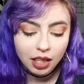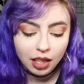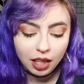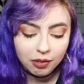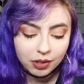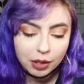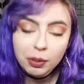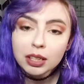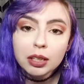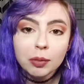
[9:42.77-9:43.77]
I'm very
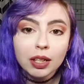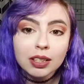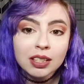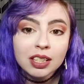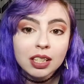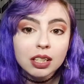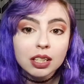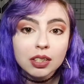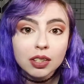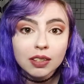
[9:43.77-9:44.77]
picky about concealer,
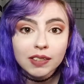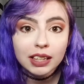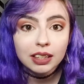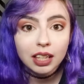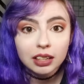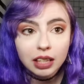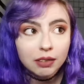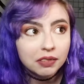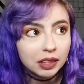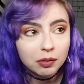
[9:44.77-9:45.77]
so the fact that I loved
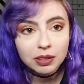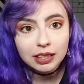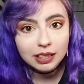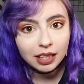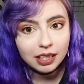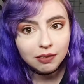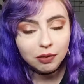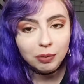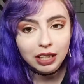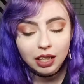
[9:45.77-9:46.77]
it was exciting for
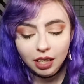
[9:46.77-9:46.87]
me.